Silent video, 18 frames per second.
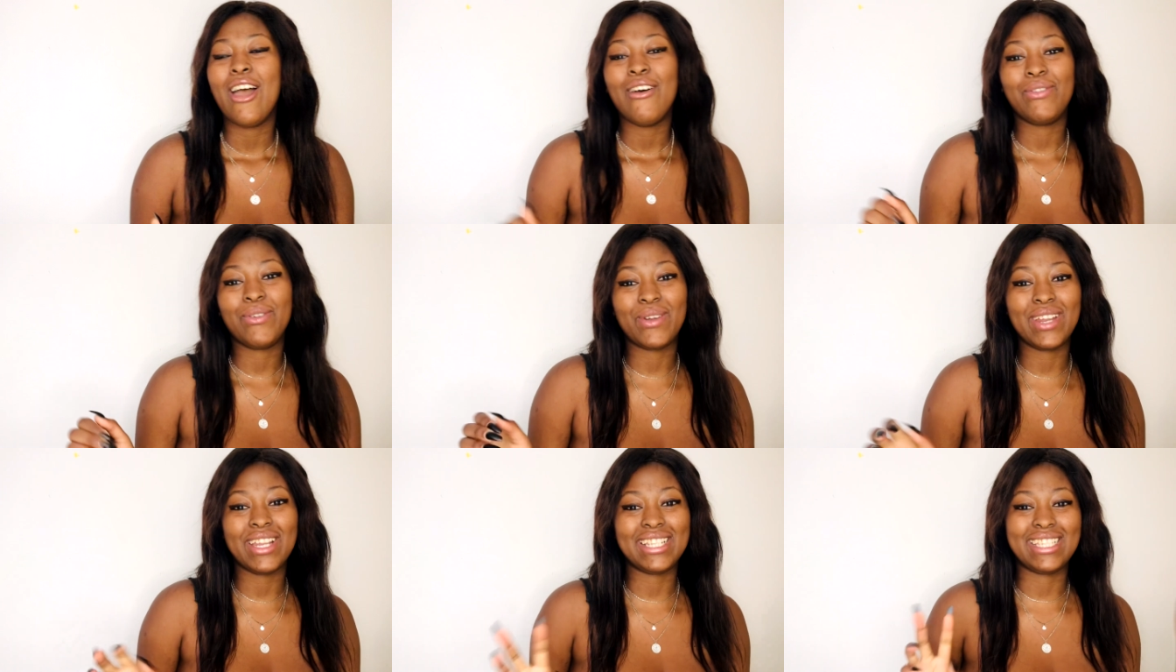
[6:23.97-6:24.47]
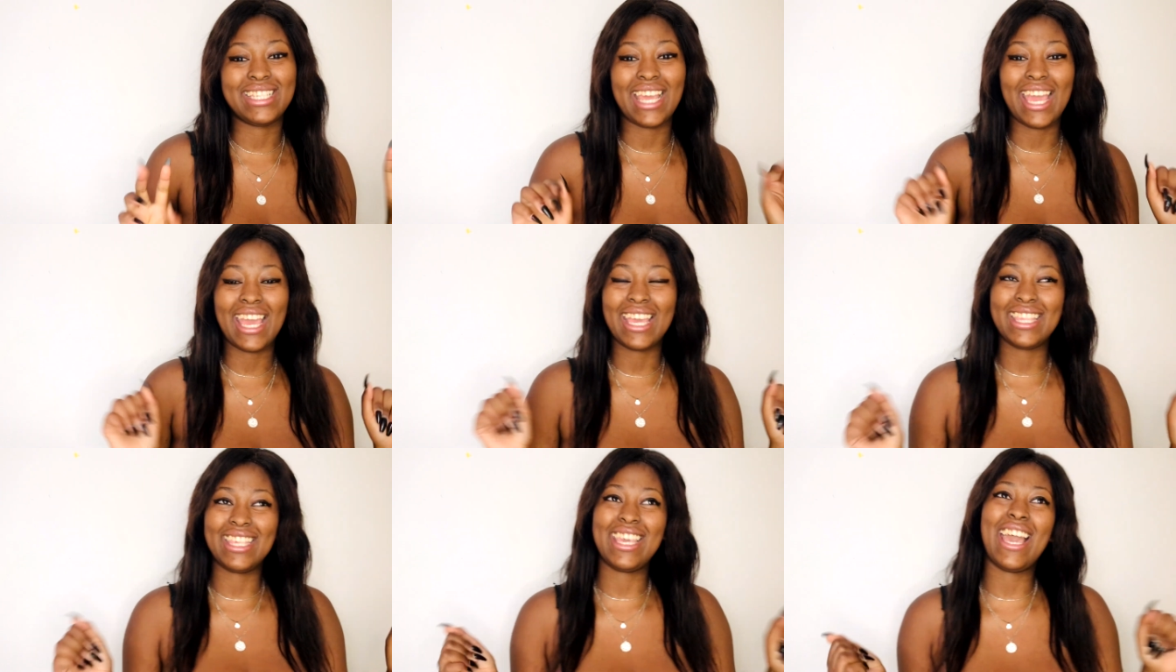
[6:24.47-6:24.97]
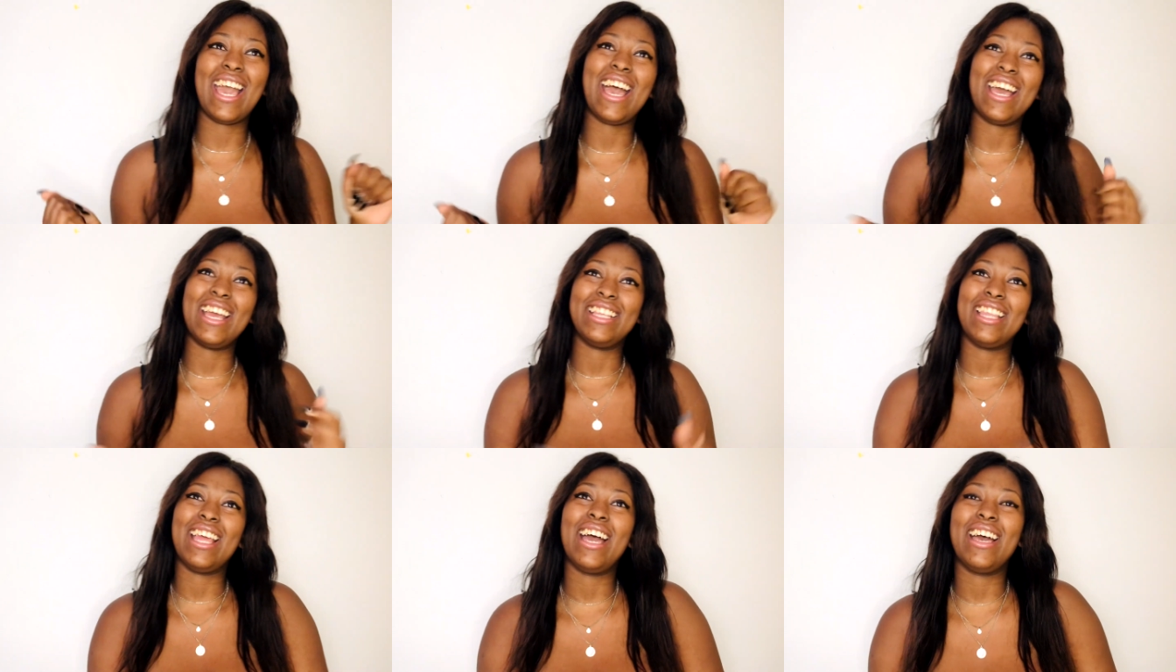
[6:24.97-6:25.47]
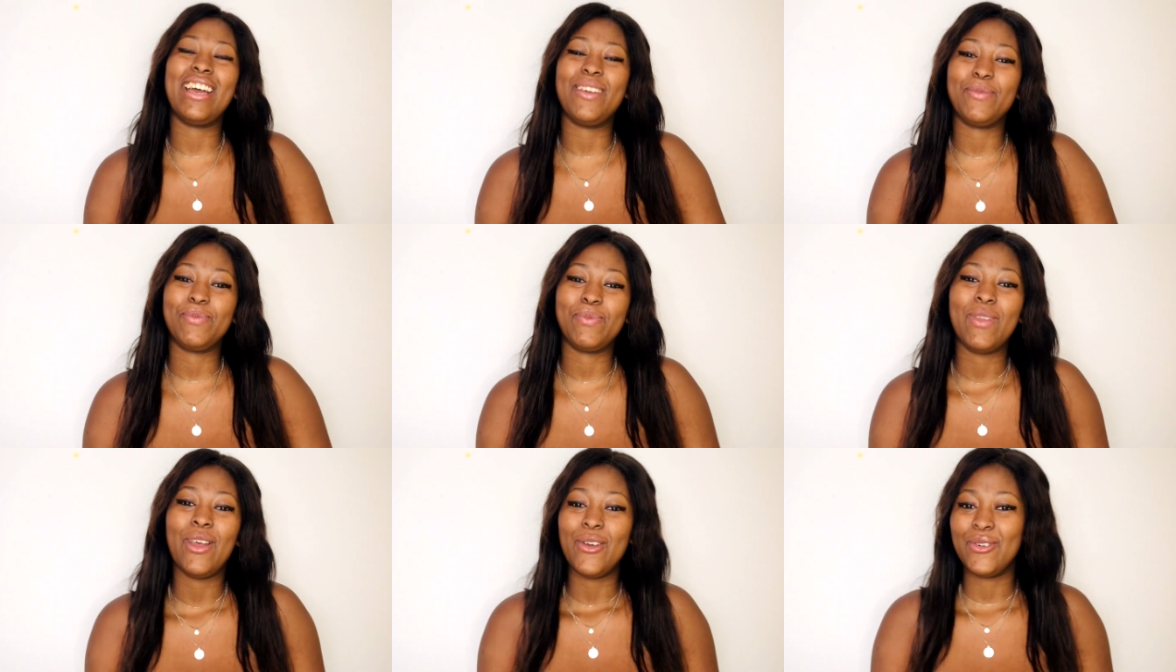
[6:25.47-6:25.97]
For a day, nah,
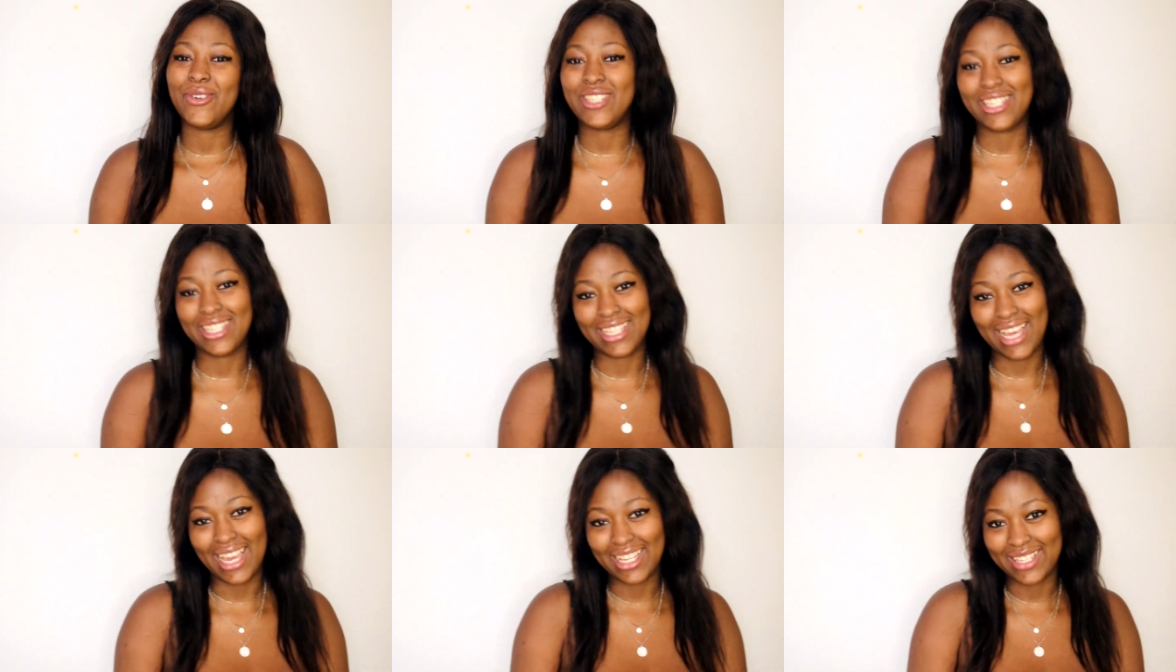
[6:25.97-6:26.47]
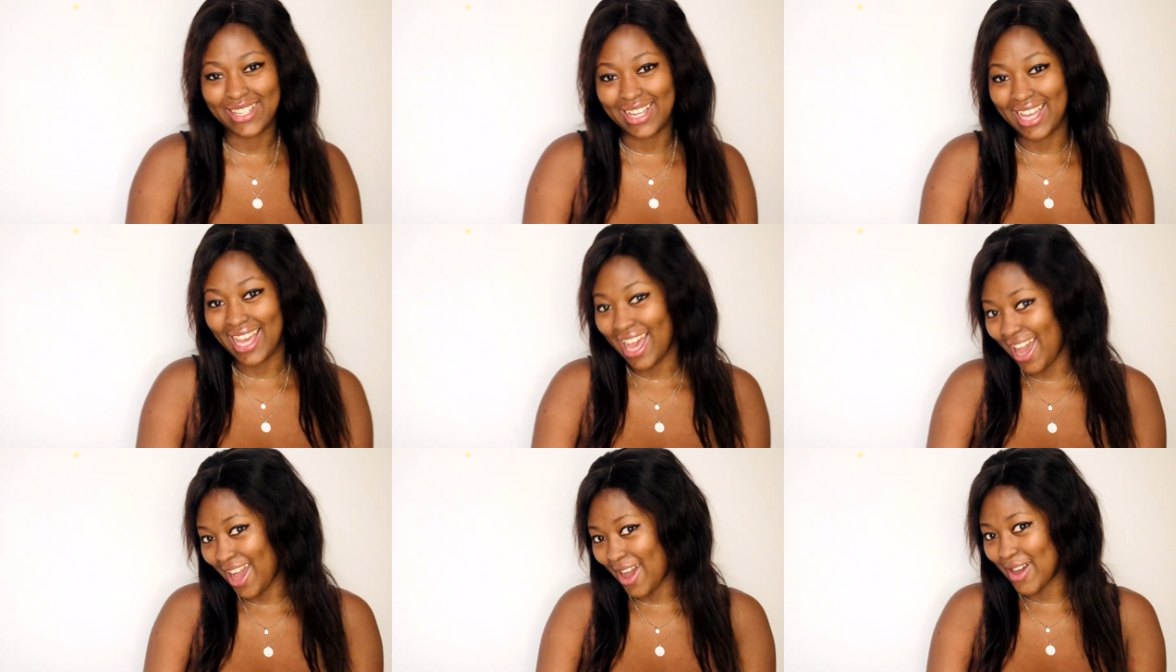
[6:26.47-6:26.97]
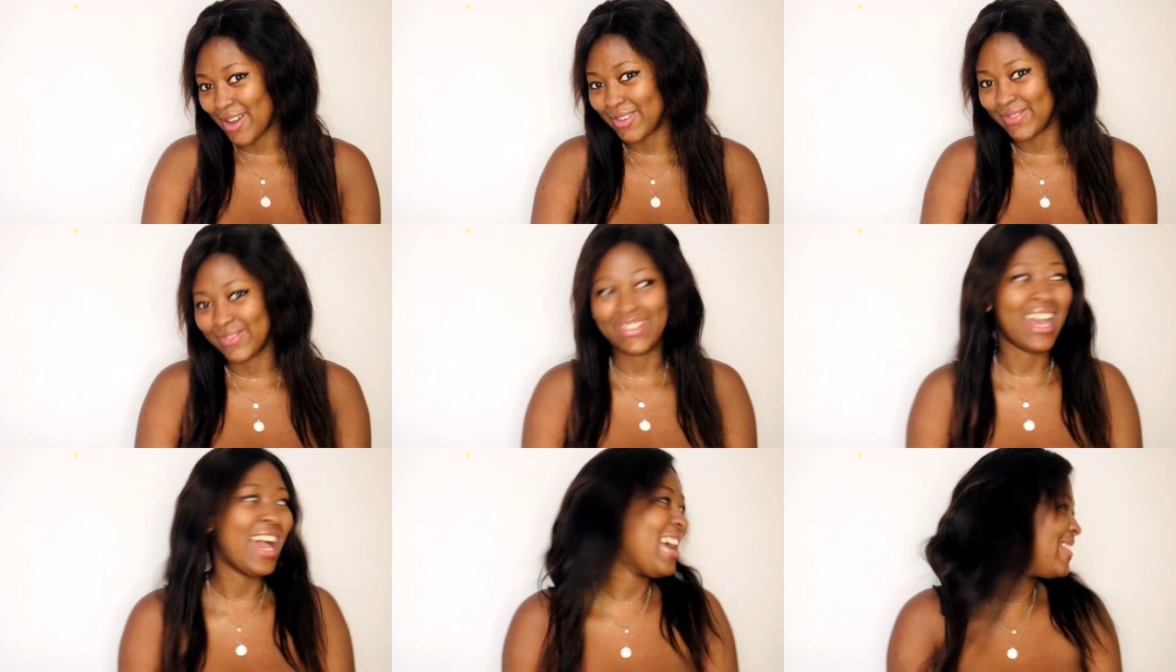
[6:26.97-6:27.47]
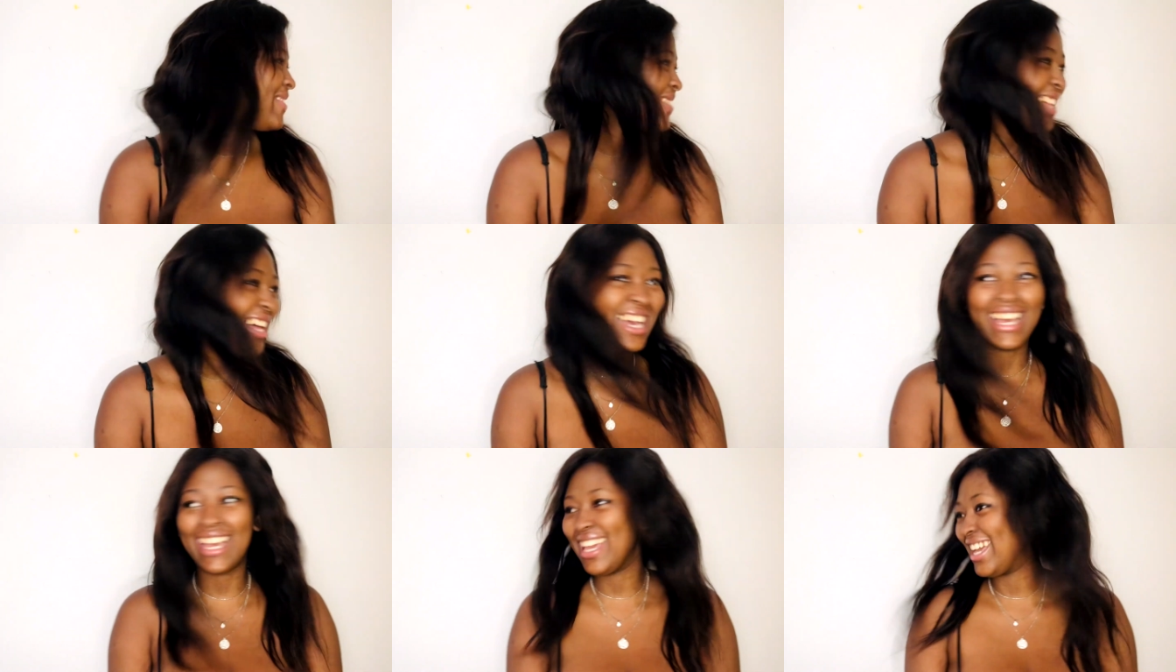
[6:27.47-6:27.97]
would you like to come?
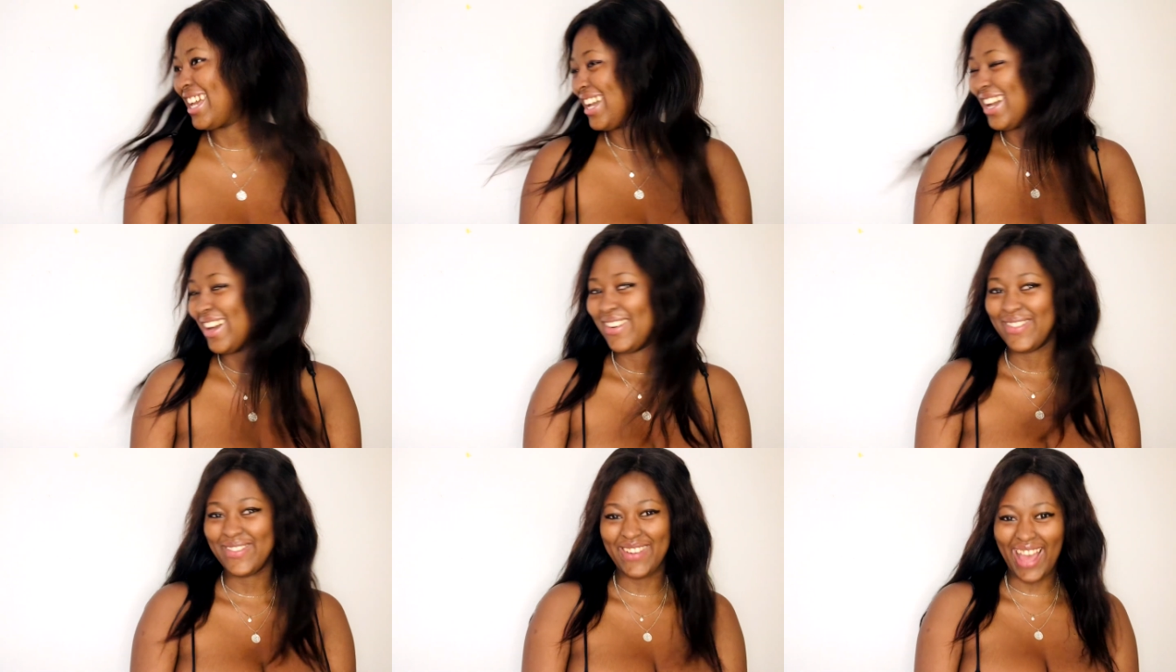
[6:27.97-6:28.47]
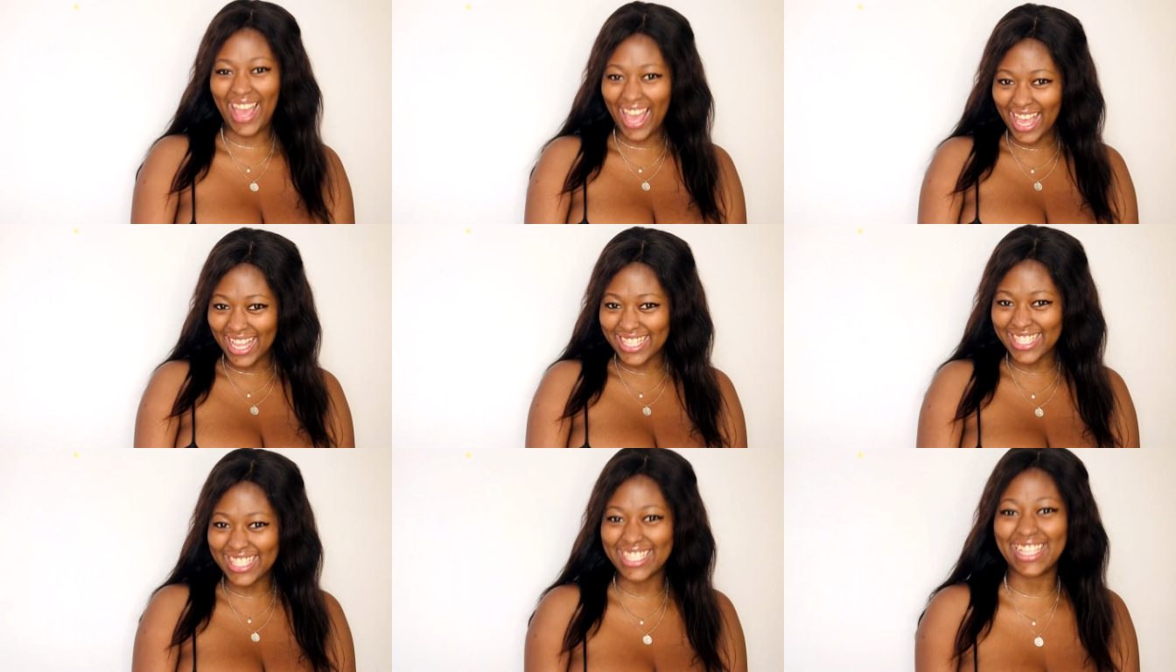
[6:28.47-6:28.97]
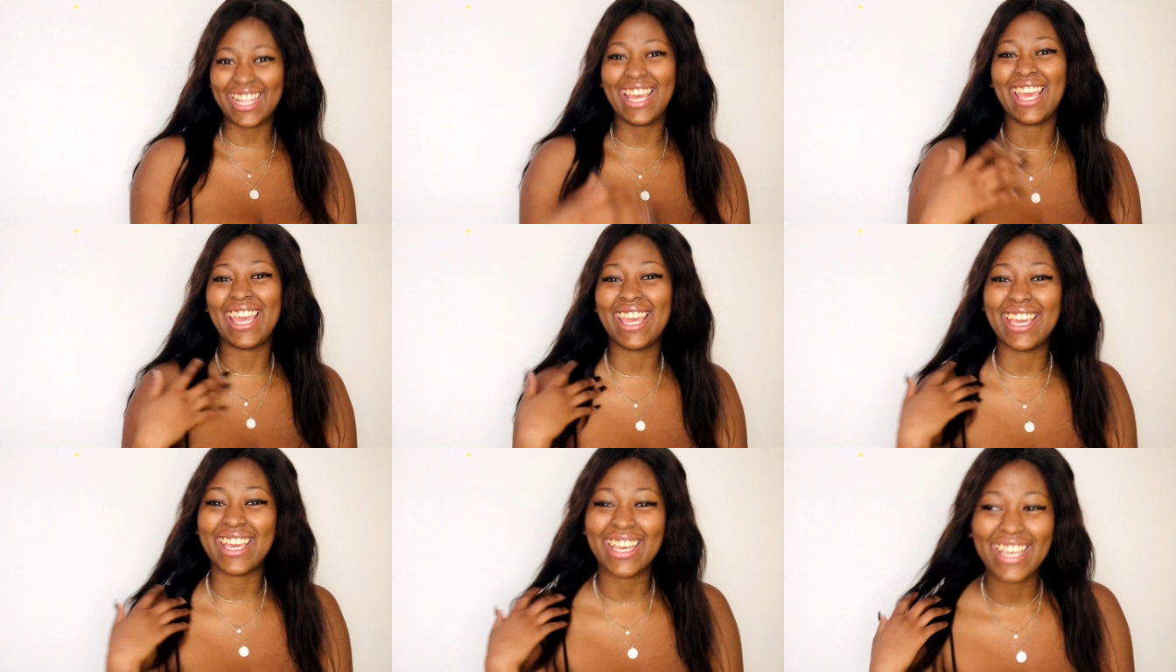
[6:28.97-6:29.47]
I'm like, what? Like,